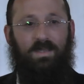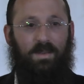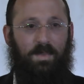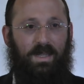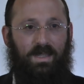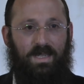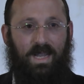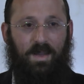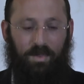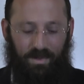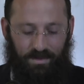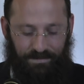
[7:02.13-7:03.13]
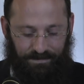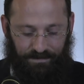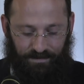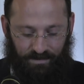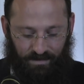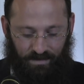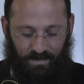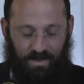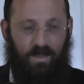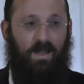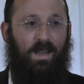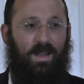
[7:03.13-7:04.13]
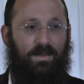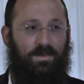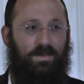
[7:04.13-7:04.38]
that make this happen. I